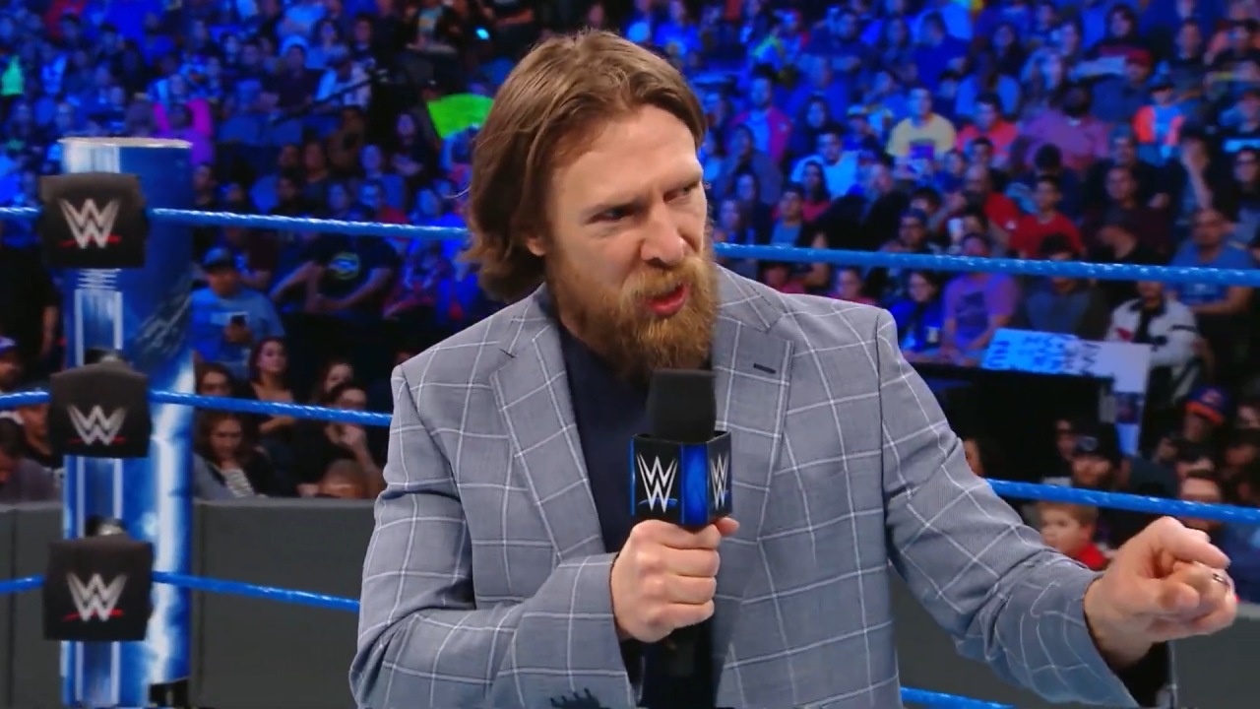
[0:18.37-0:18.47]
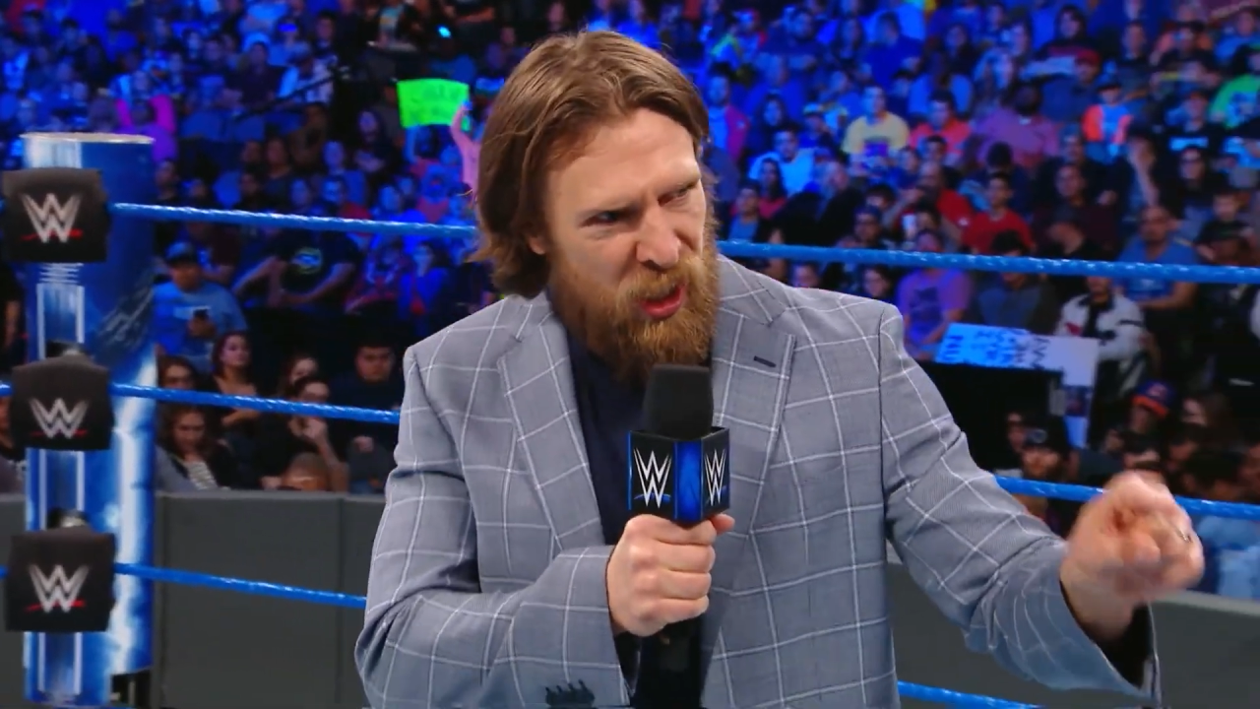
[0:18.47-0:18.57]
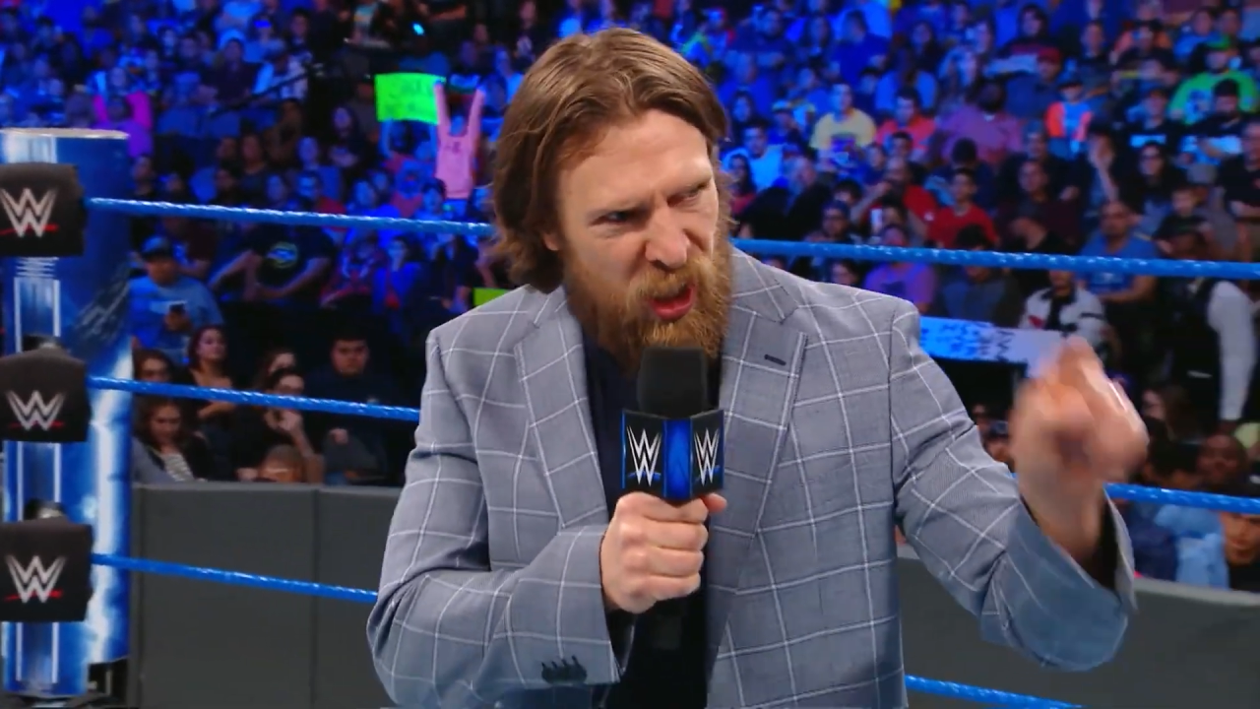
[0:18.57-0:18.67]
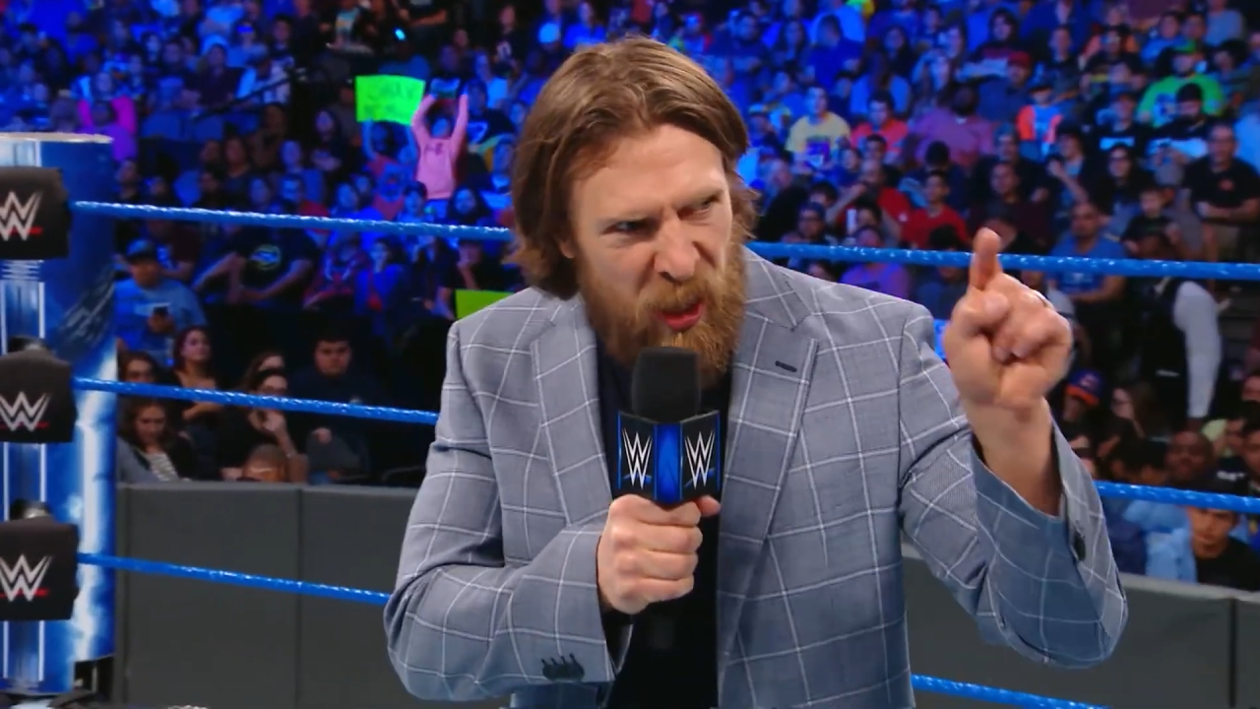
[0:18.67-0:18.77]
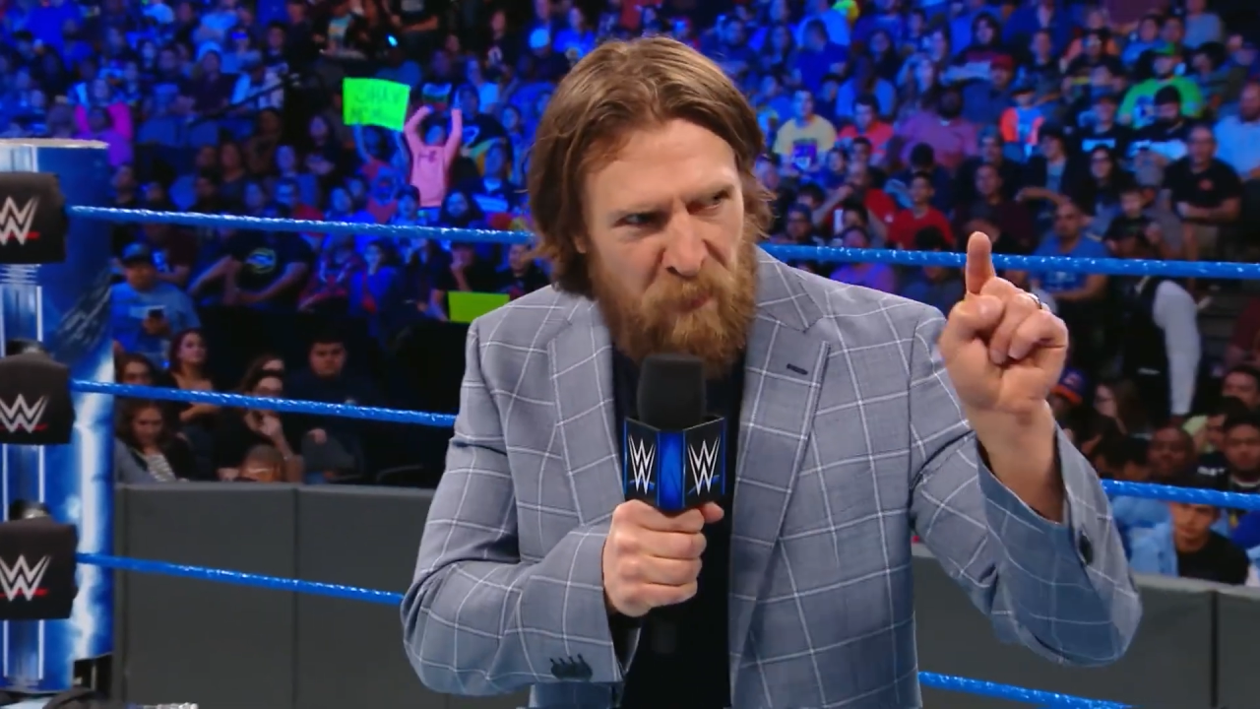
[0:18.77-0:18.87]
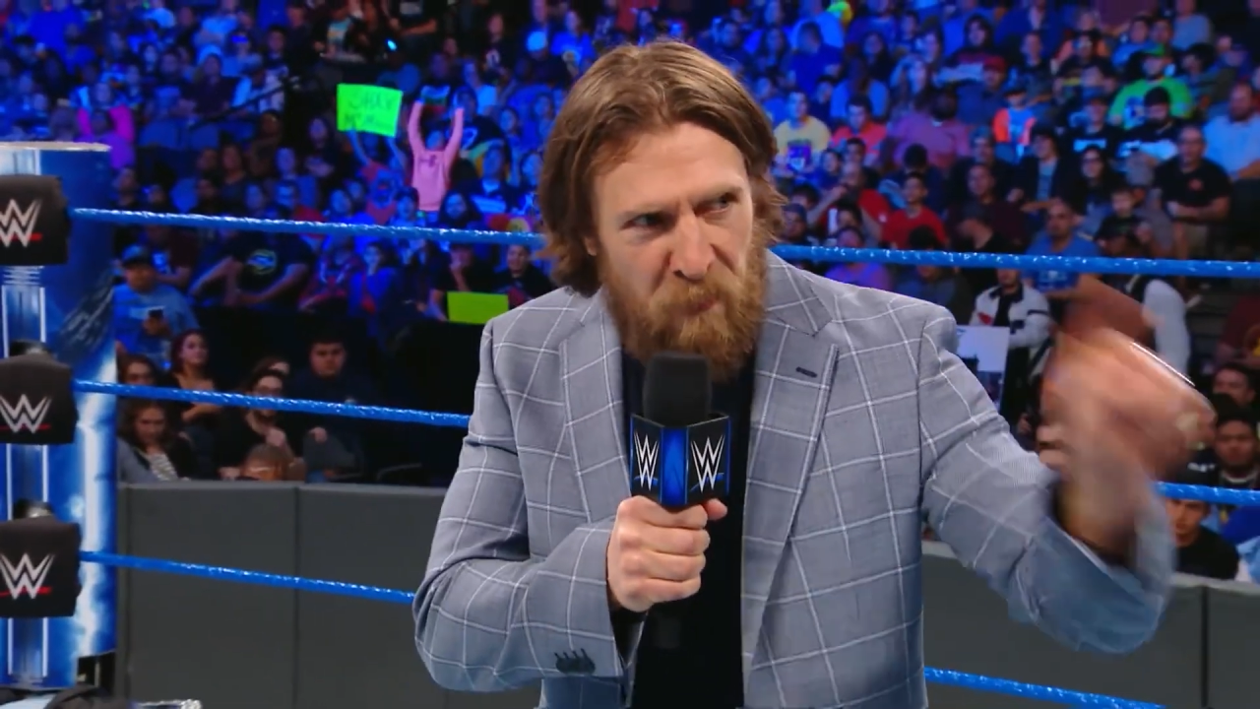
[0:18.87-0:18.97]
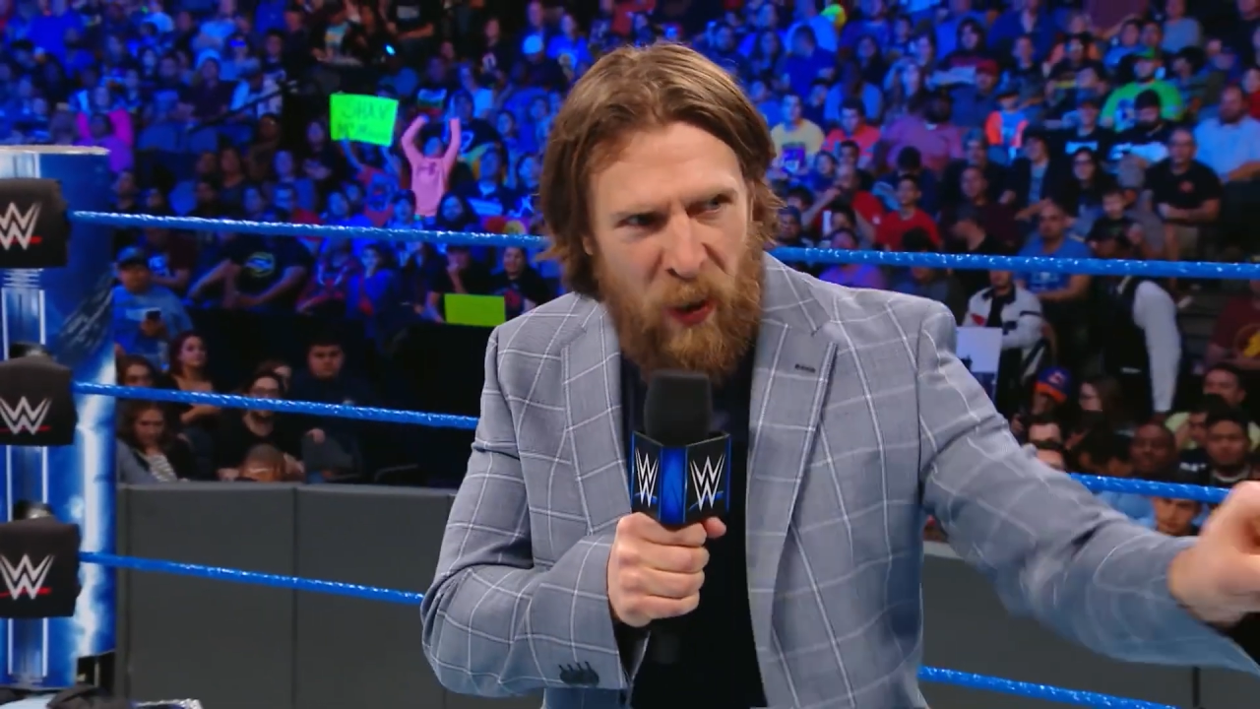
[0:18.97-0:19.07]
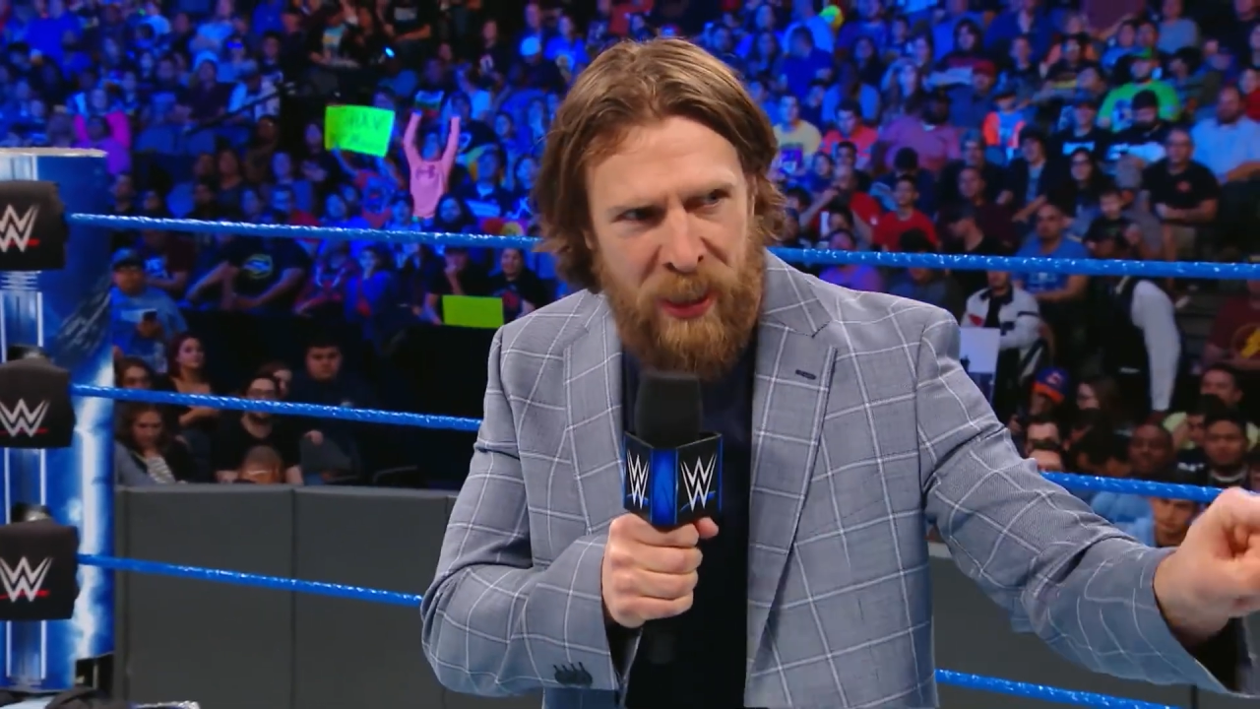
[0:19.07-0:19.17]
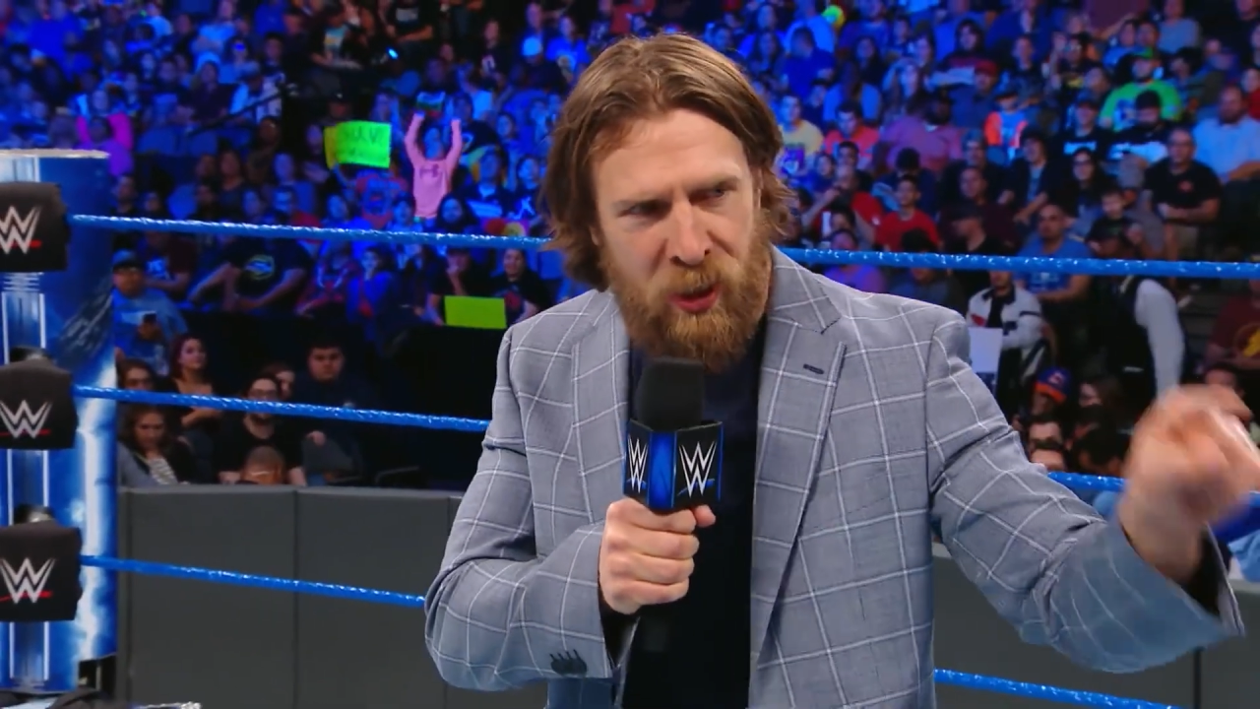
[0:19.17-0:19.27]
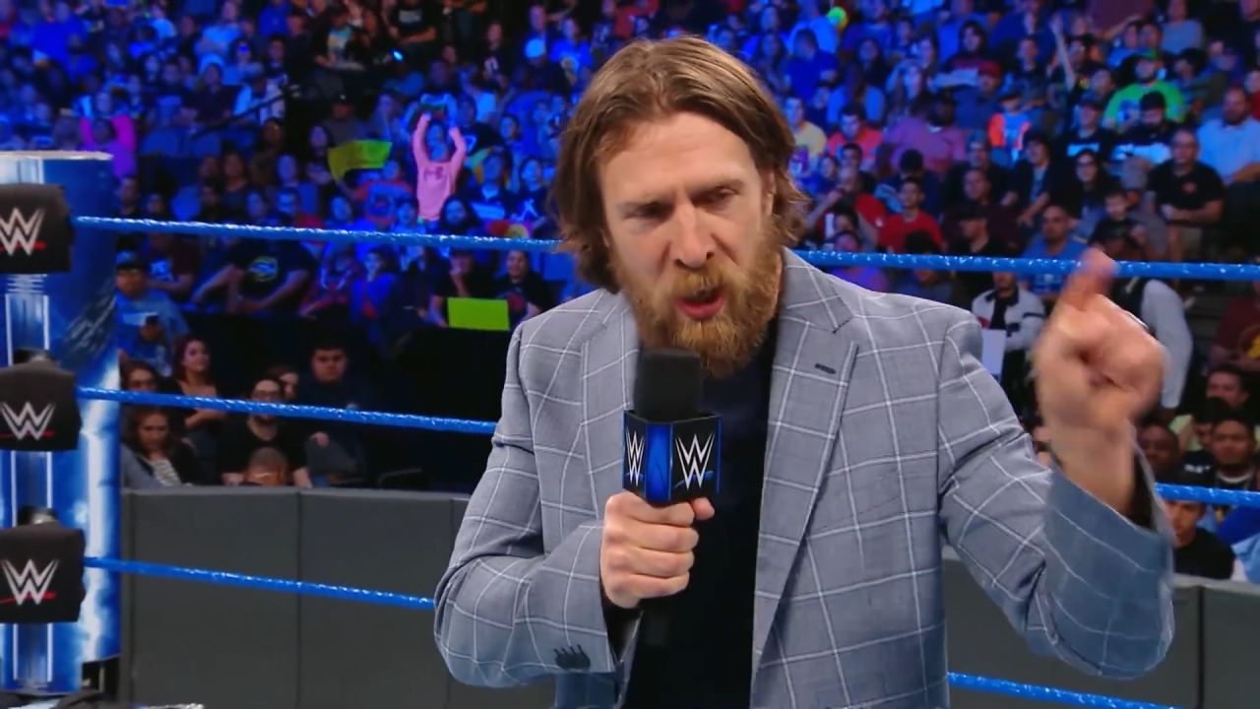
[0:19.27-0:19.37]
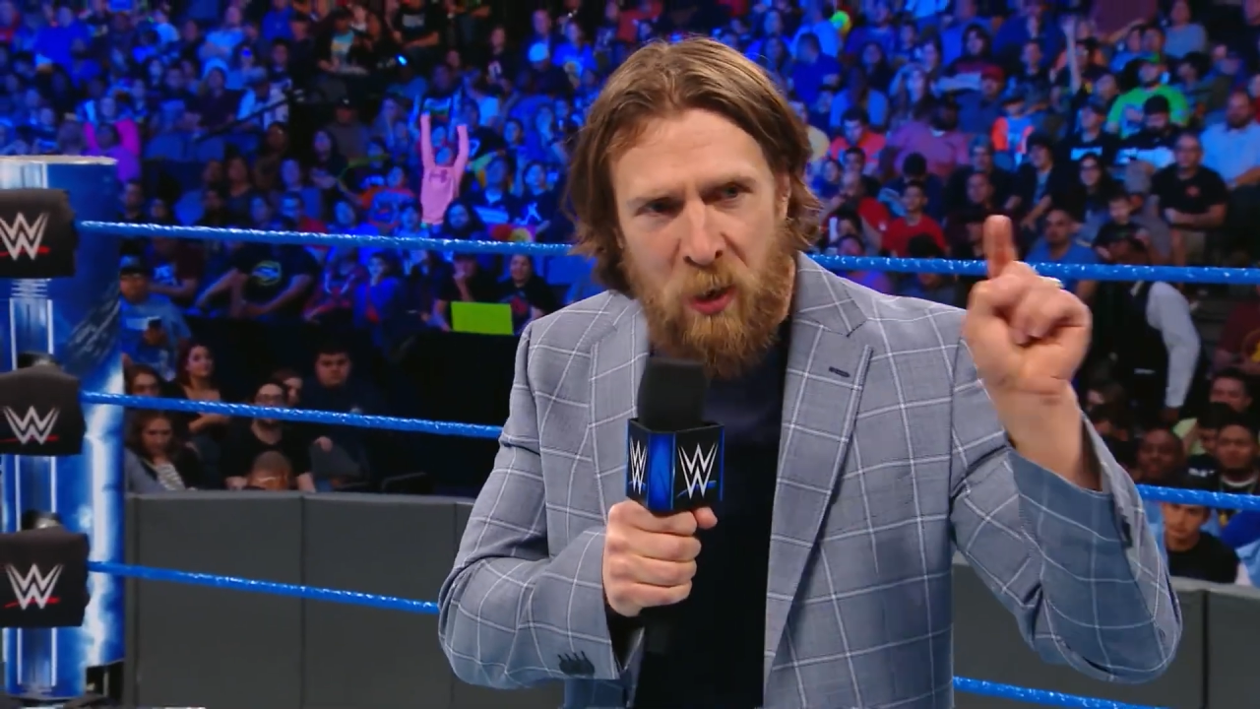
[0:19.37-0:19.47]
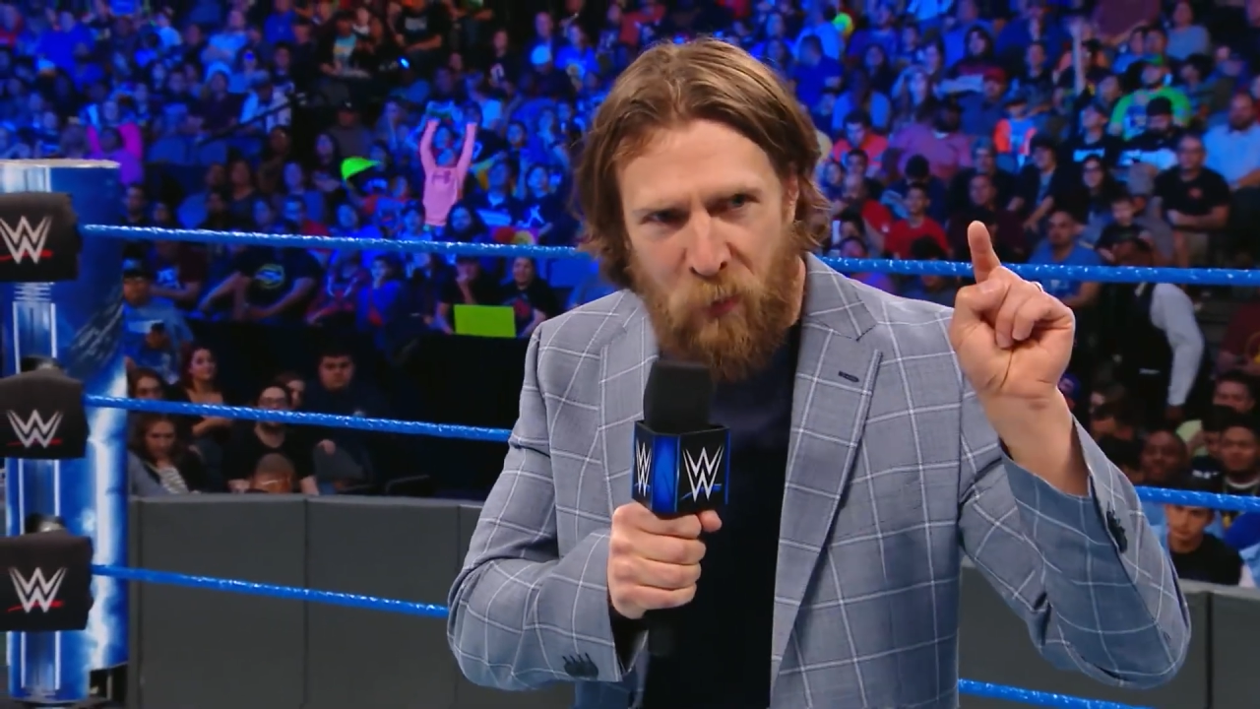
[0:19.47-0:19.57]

is he fights